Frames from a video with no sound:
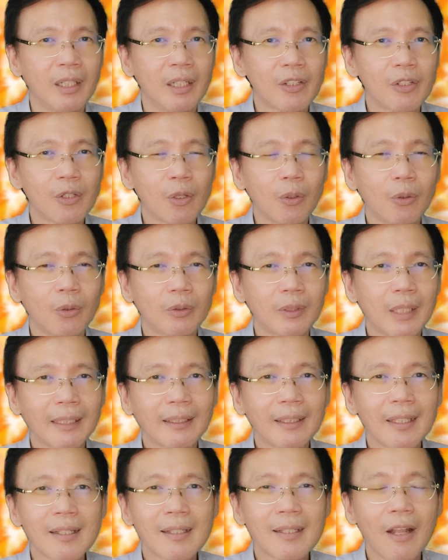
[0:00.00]
So
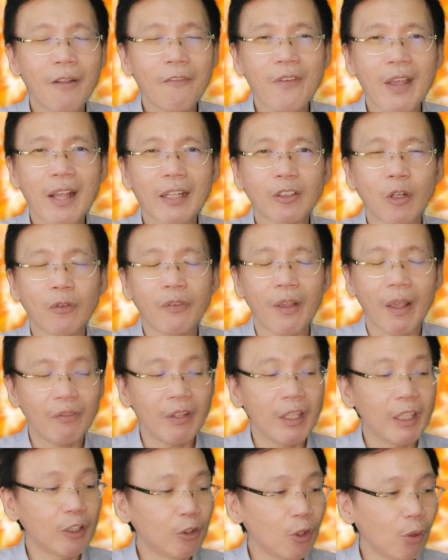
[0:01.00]
that is the effect of
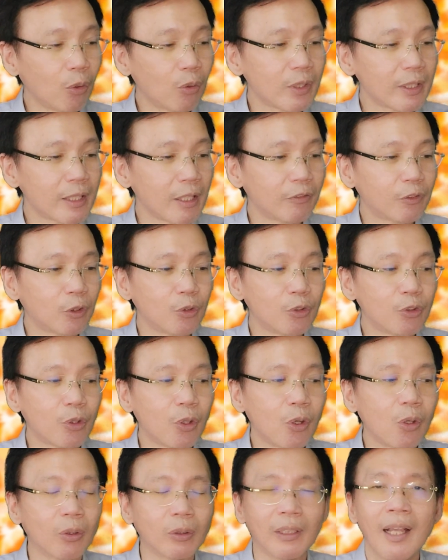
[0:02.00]
having no
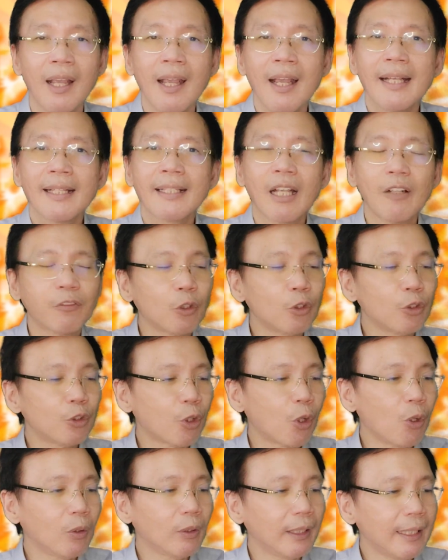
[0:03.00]
self-control.
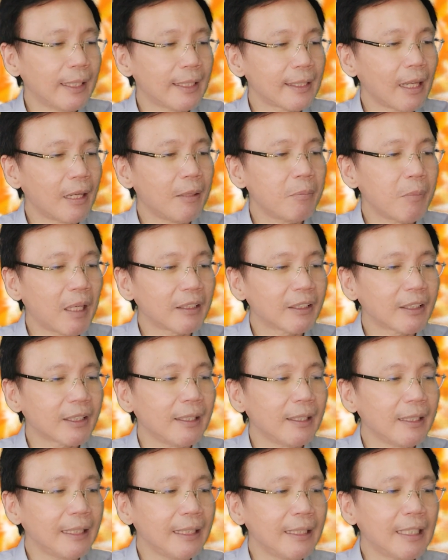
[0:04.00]
Self-control is a much
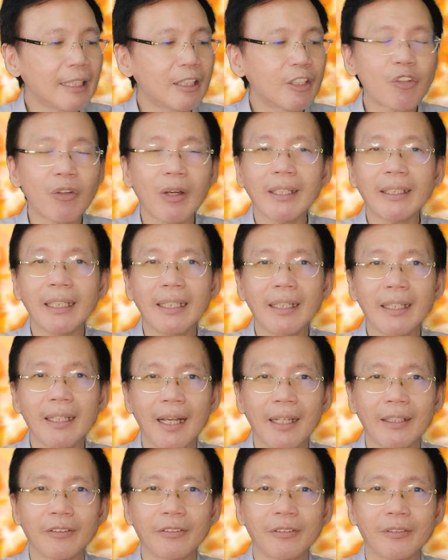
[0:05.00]
needed trait in
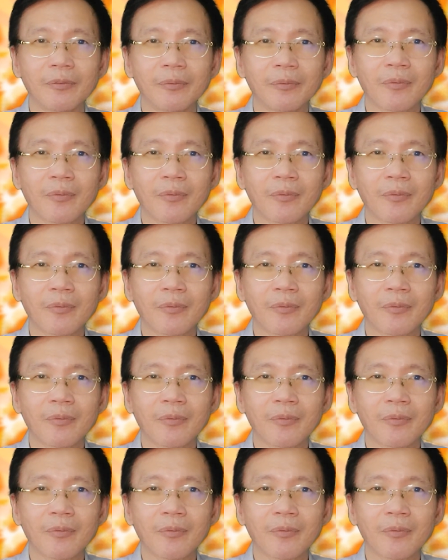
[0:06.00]
life.